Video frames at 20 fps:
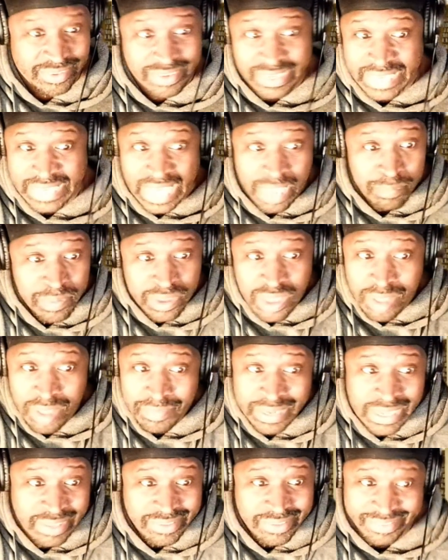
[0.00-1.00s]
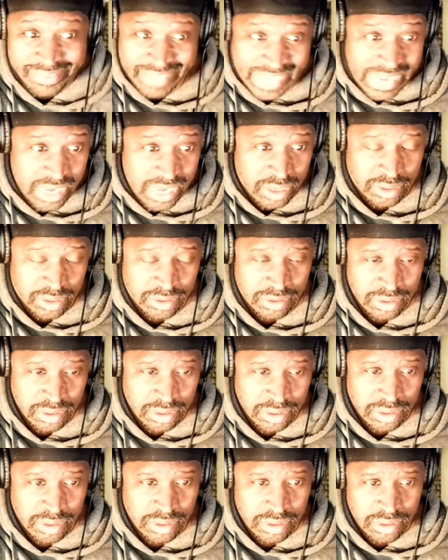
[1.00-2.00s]
See, that become entertaining.
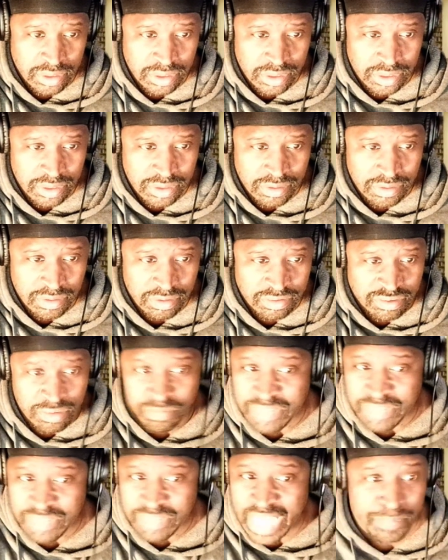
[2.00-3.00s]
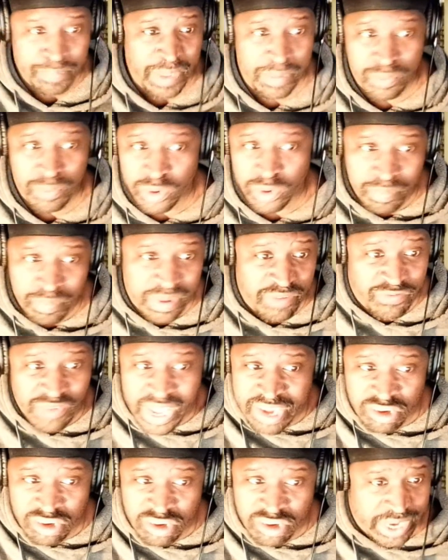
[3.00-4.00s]
Sometimes people don't be
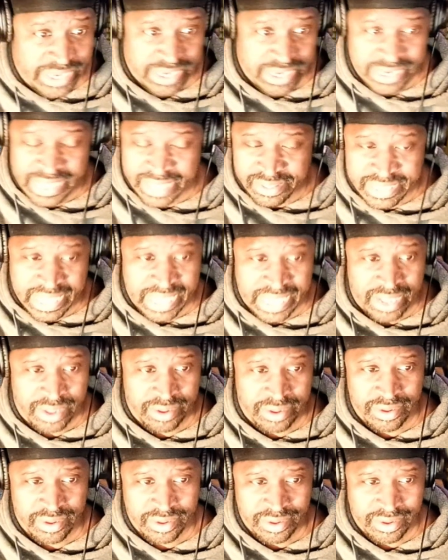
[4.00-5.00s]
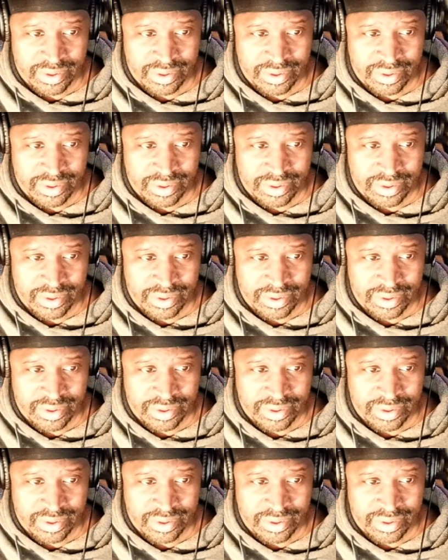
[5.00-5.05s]
frustrated at that.